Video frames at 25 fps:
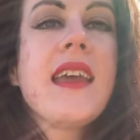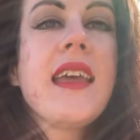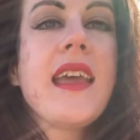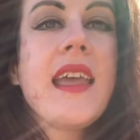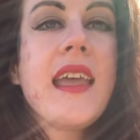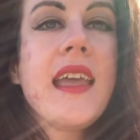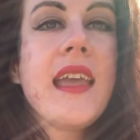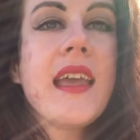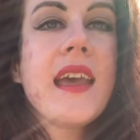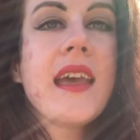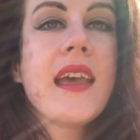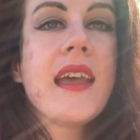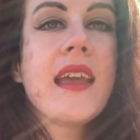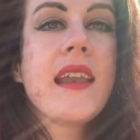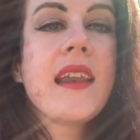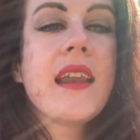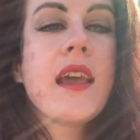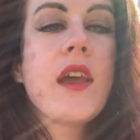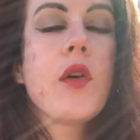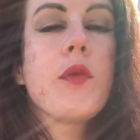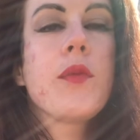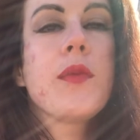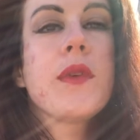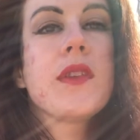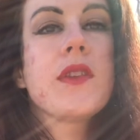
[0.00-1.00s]
and I
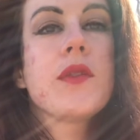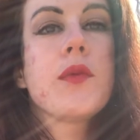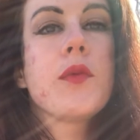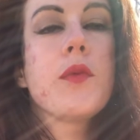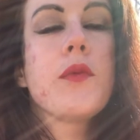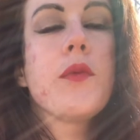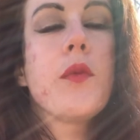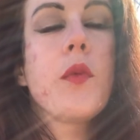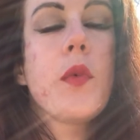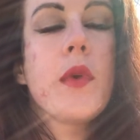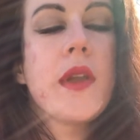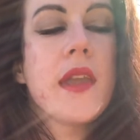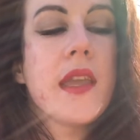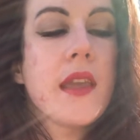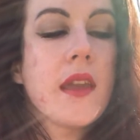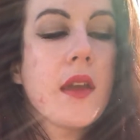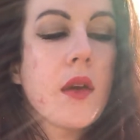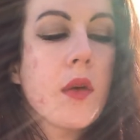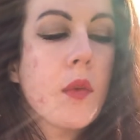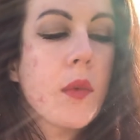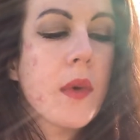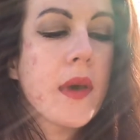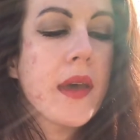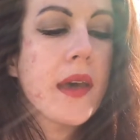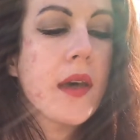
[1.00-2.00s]
hope this week
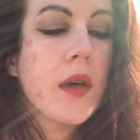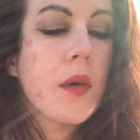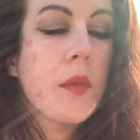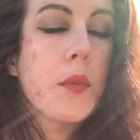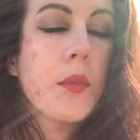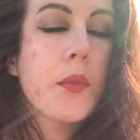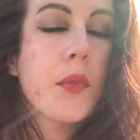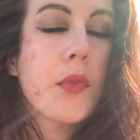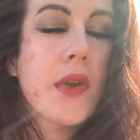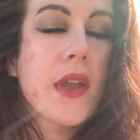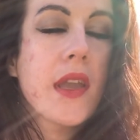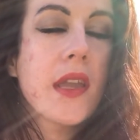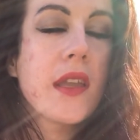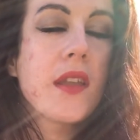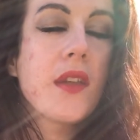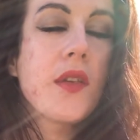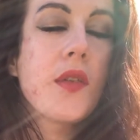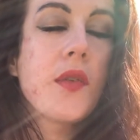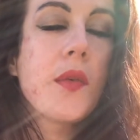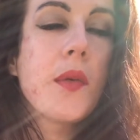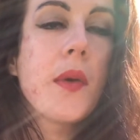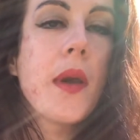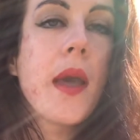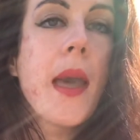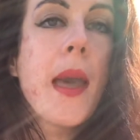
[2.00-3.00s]
will bring
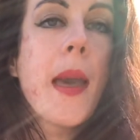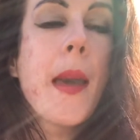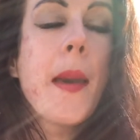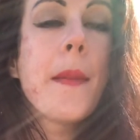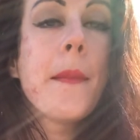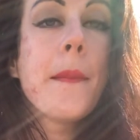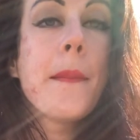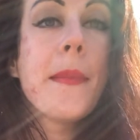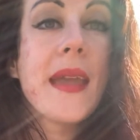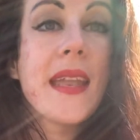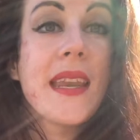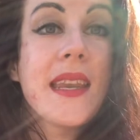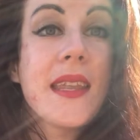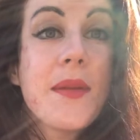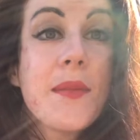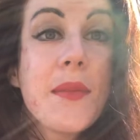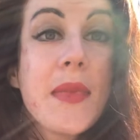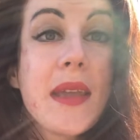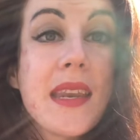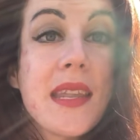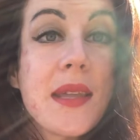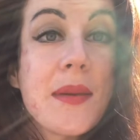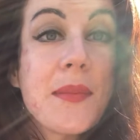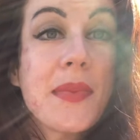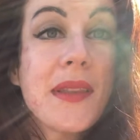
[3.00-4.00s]
you
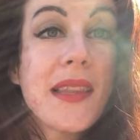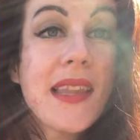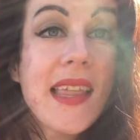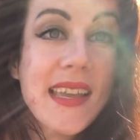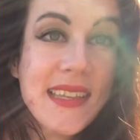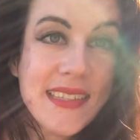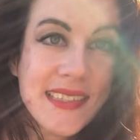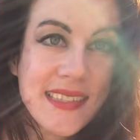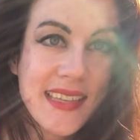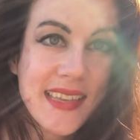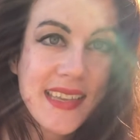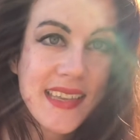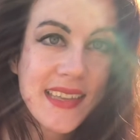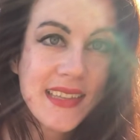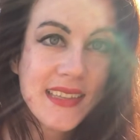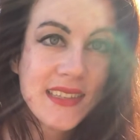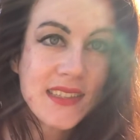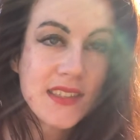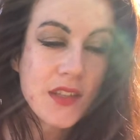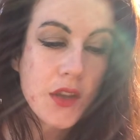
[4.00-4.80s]
many blessings.